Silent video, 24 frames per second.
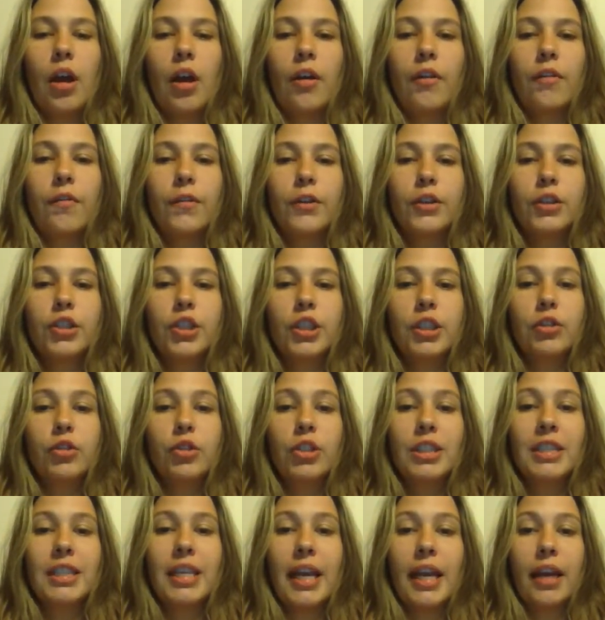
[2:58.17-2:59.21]
For
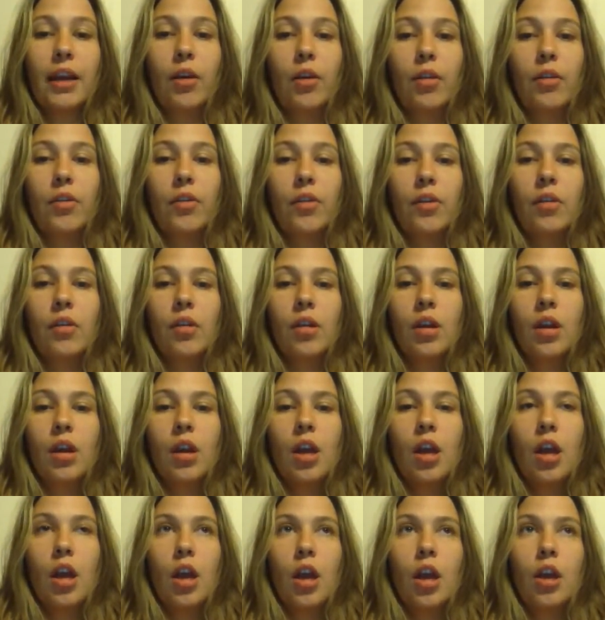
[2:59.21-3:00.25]
children's health,
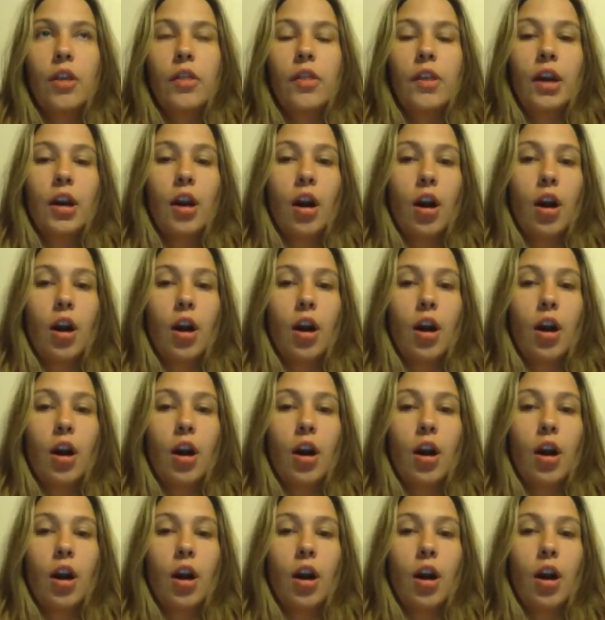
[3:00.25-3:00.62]
there